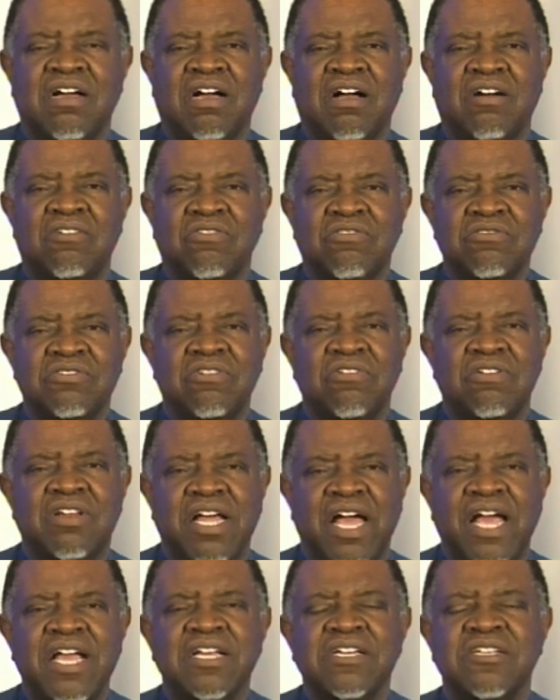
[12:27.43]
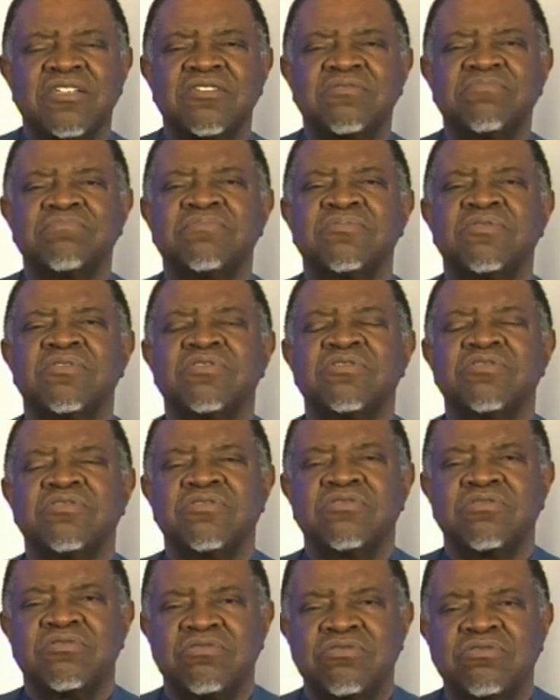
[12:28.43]
I'd also like
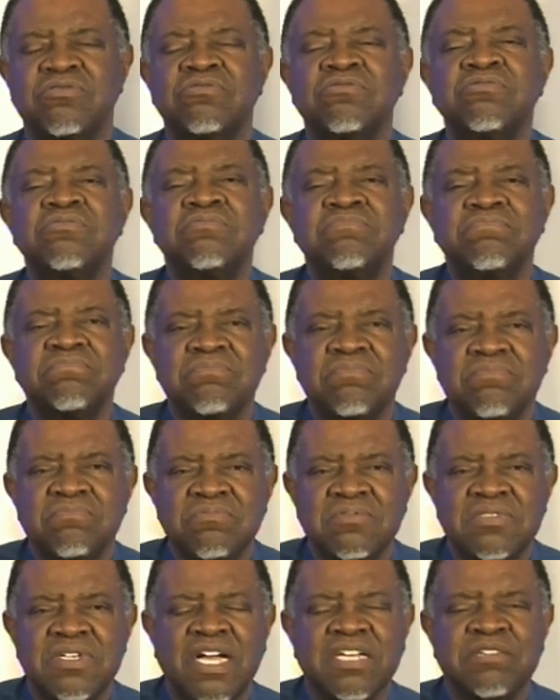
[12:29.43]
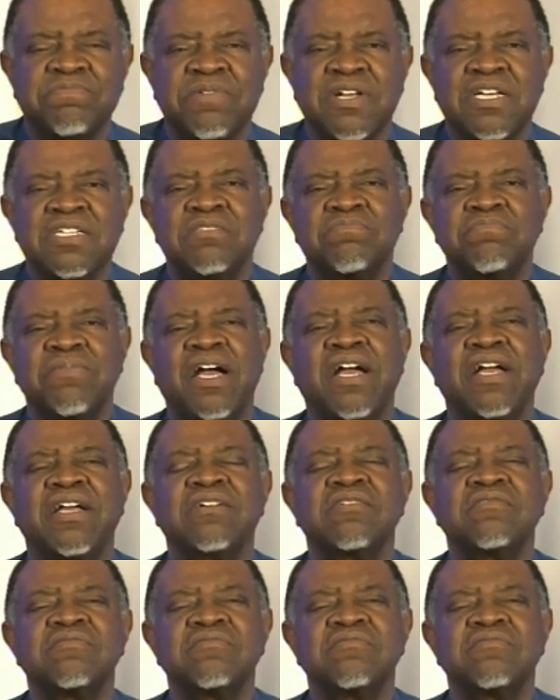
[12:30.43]
to express my